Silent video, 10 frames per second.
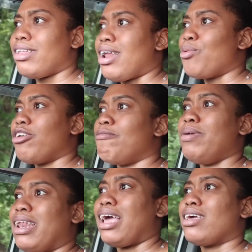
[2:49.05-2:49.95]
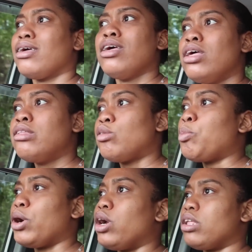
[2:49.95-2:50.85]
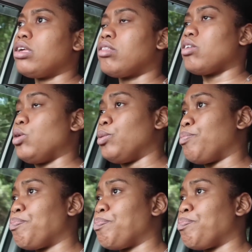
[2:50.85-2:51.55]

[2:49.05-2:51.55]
Then I would have been like super early. So